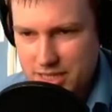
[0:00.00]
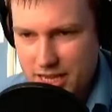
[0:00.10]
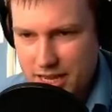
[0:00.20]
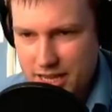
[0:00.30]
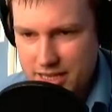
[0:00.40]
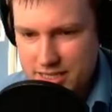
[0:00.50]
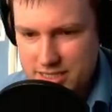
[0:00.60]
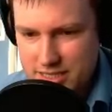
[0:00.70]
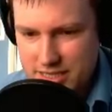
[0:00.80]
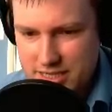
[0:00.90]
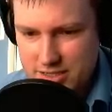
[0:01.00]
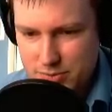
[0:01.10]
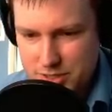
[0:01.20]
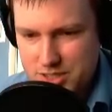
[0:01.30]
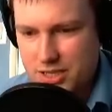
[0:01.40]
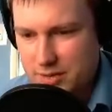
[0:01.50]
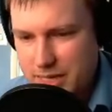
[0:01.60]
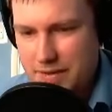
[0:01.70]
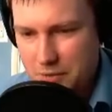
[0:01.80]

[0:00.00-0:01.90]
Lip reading: And this, which is going to be another